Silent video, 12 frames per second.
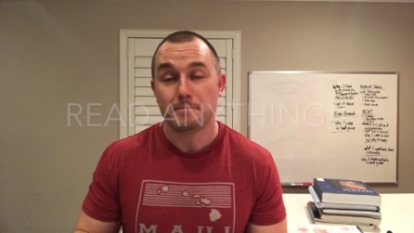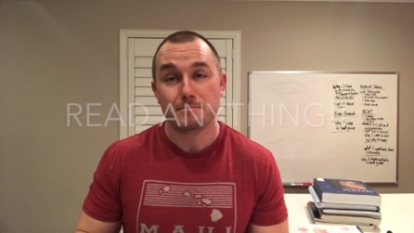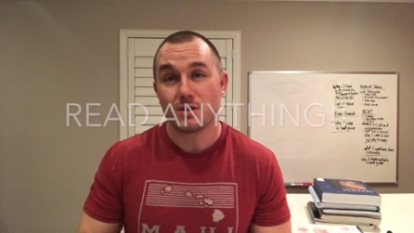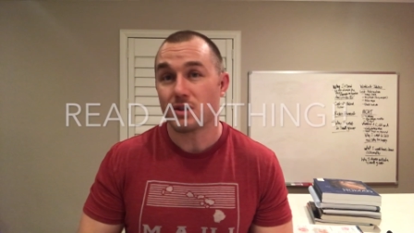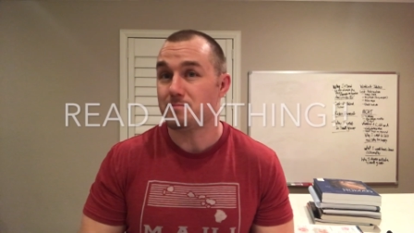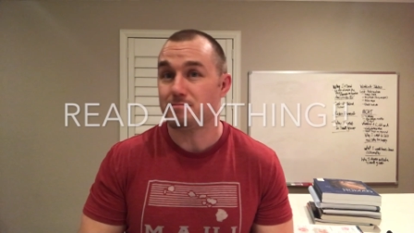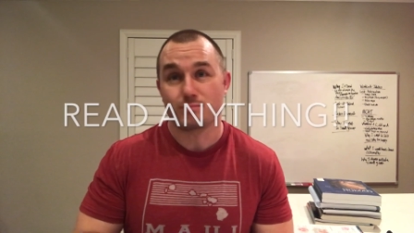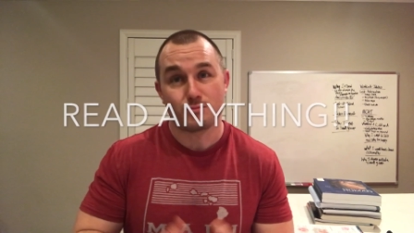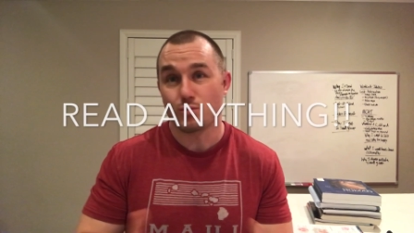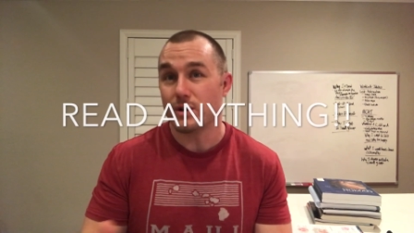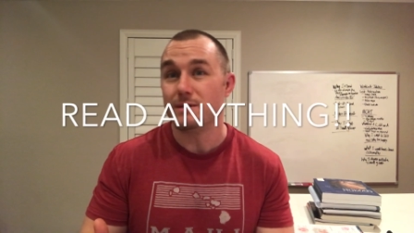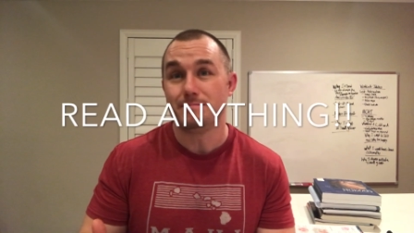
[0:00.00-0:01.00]
Just
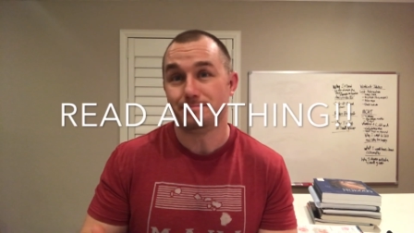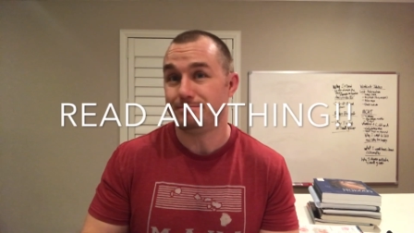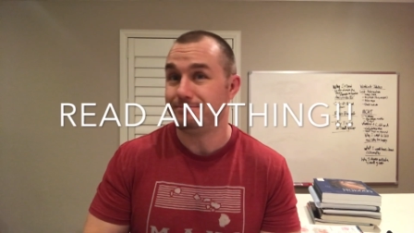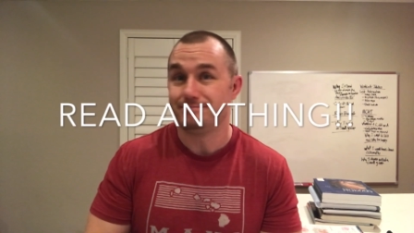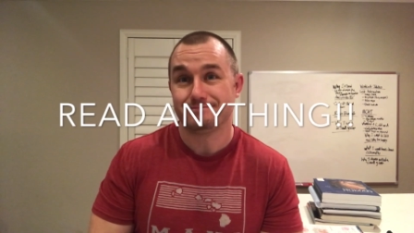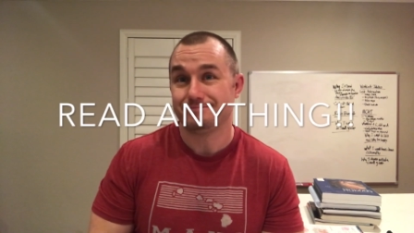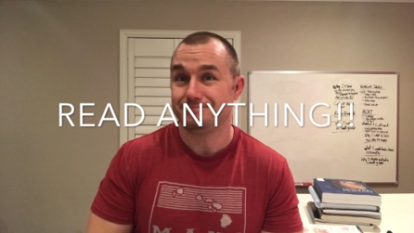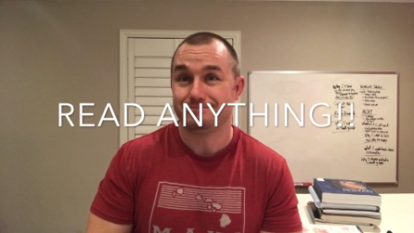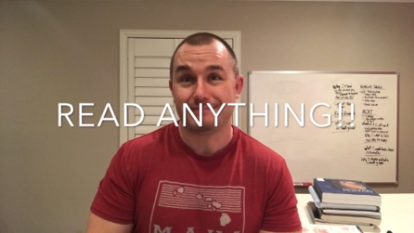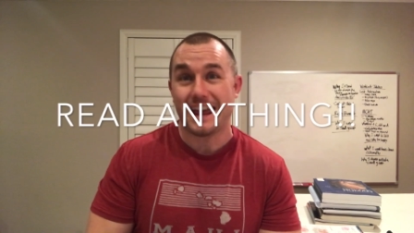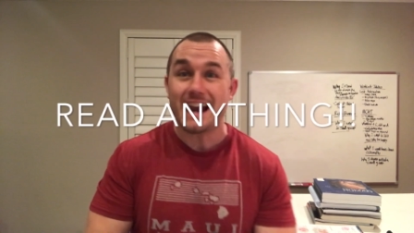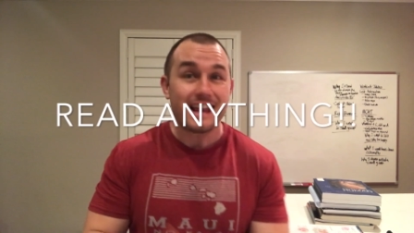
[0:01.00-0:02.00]
read
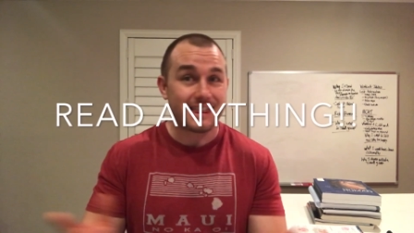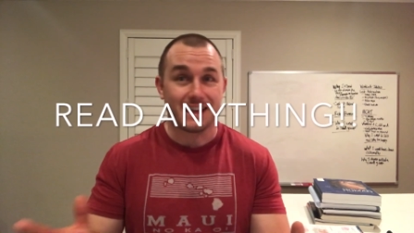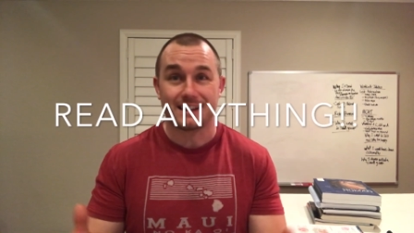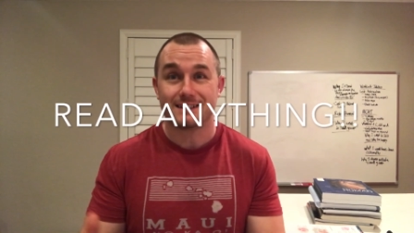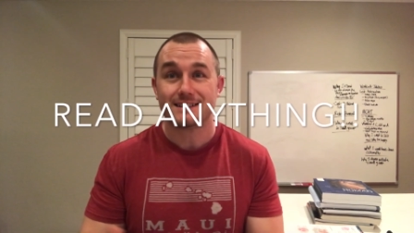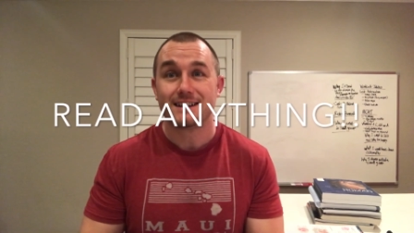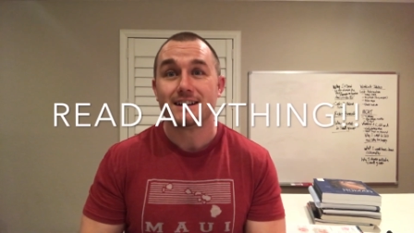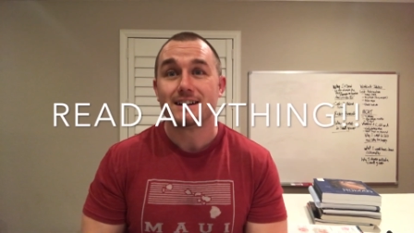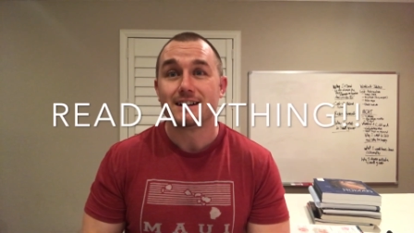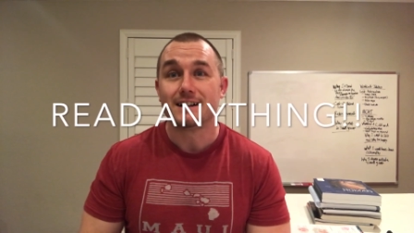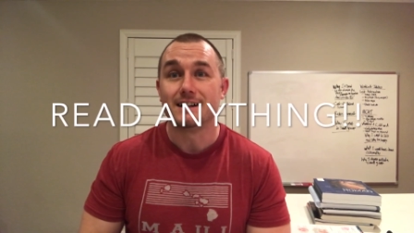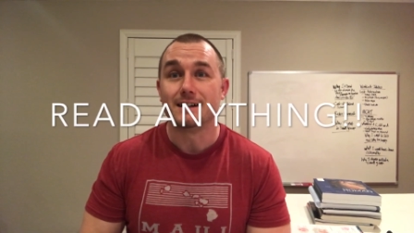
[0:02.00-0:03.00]
anything
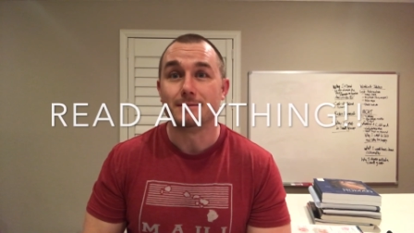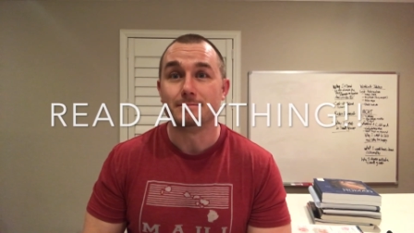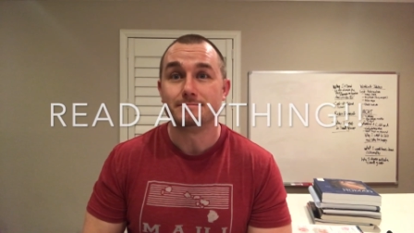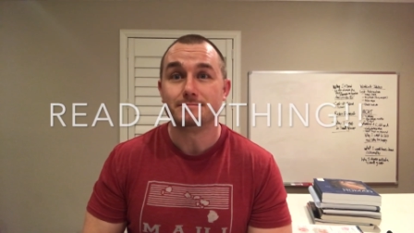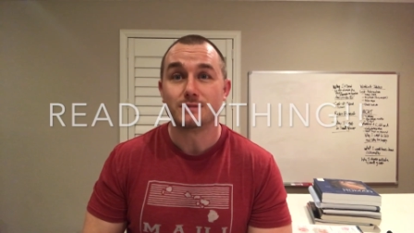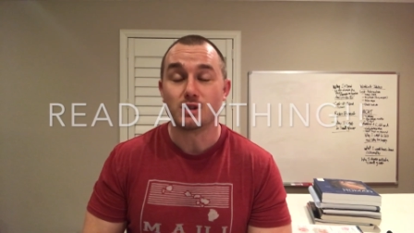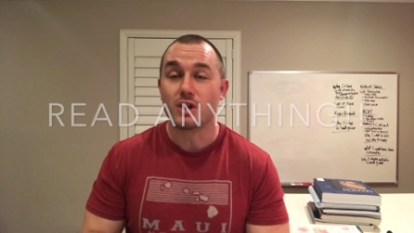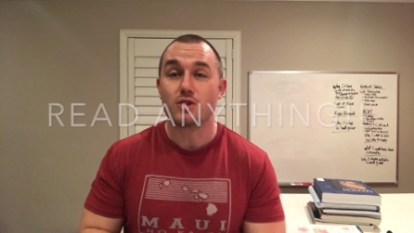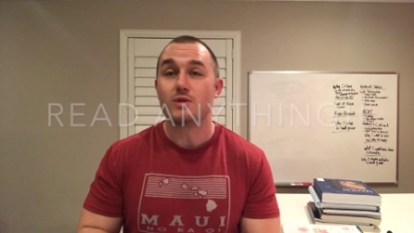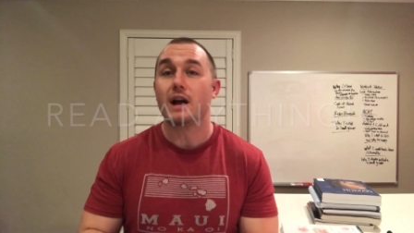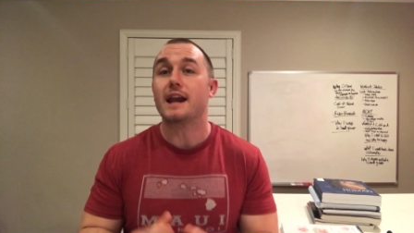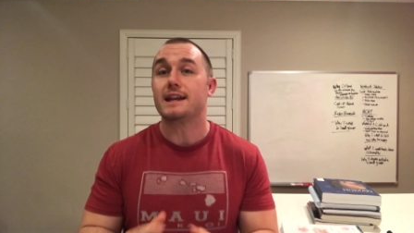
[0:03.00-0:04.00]
um, because you
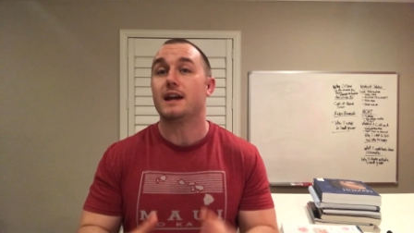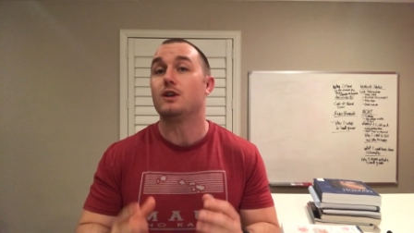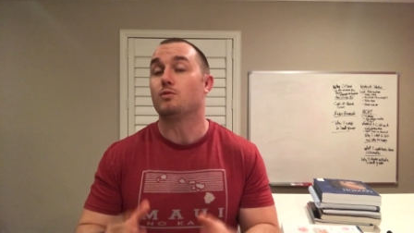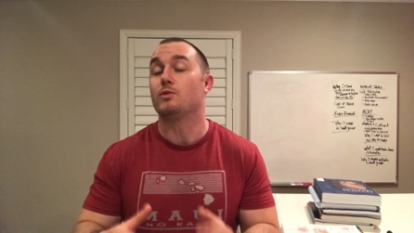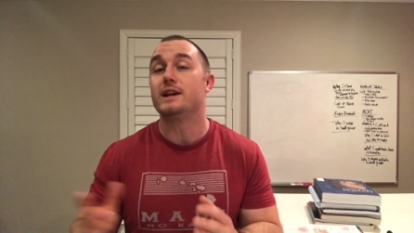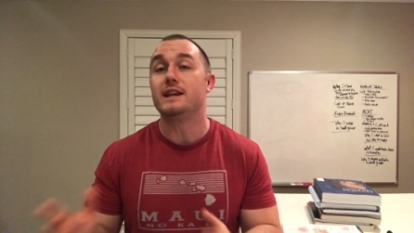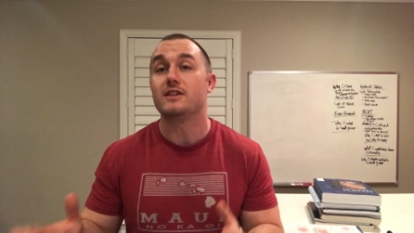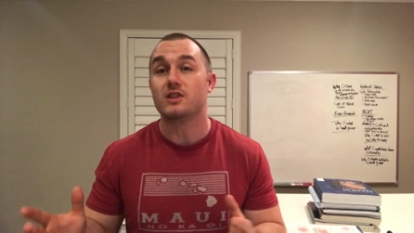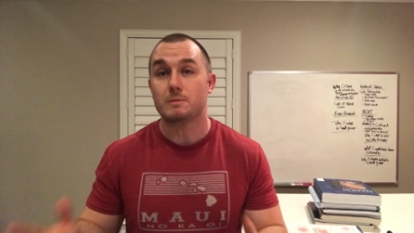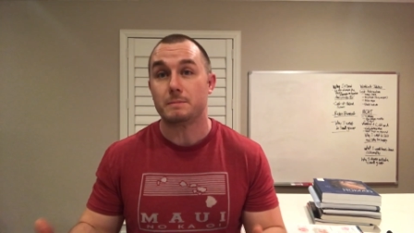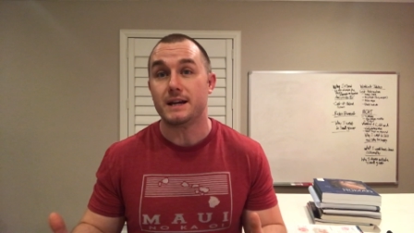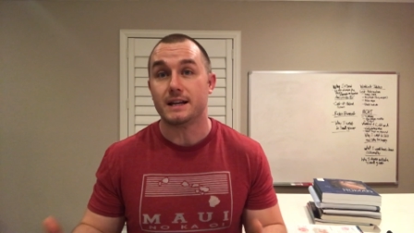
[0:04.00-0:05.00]
gotta get your reading
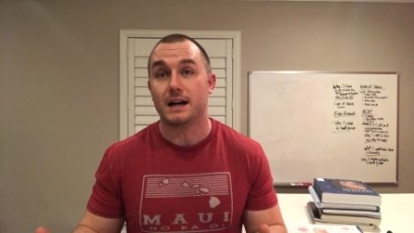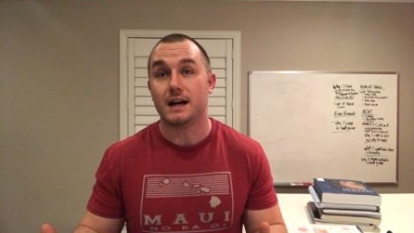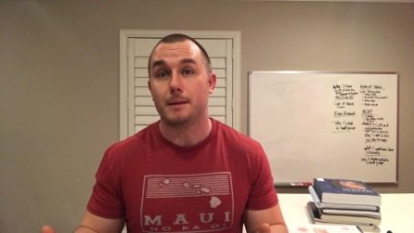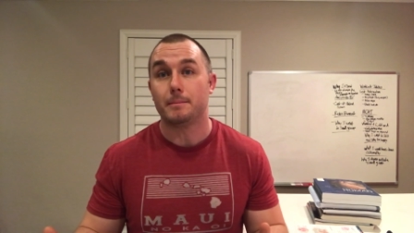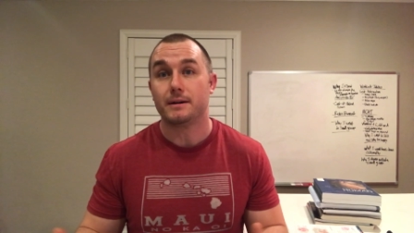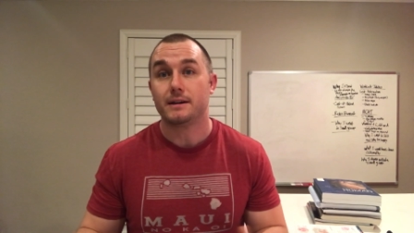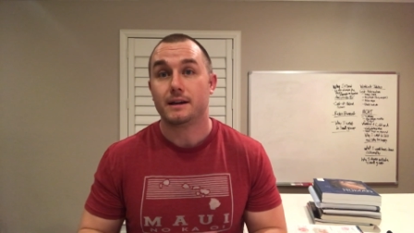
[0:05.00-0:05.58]
speed up.